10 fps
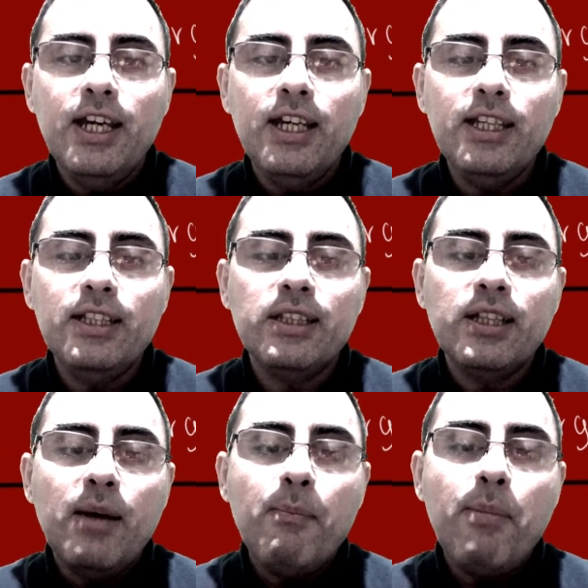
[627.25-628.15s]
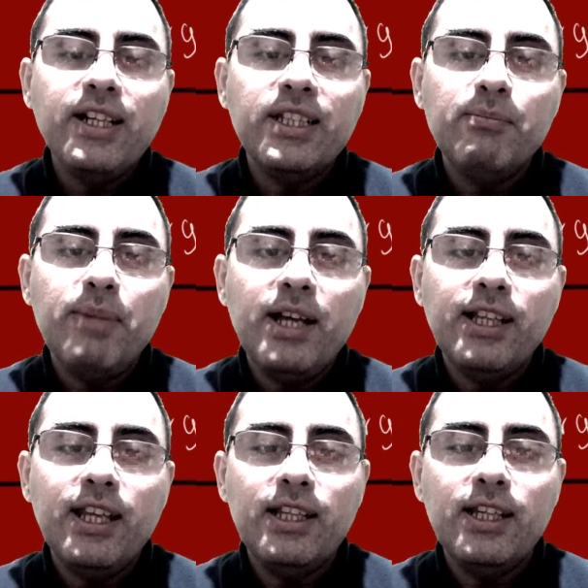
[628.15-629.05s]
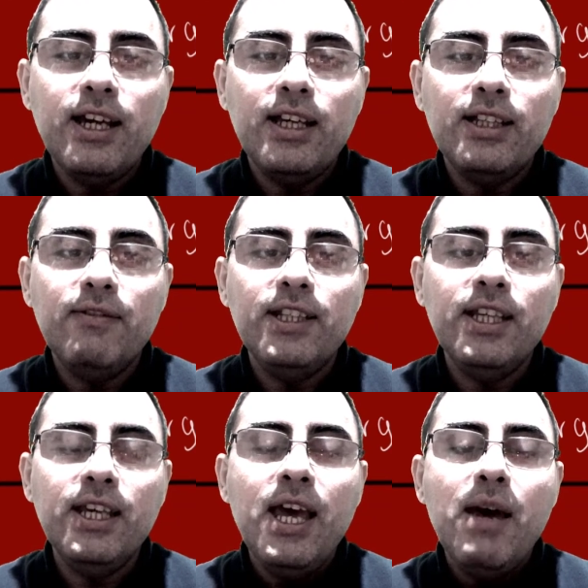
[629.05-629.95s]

it's parasympathetic activity.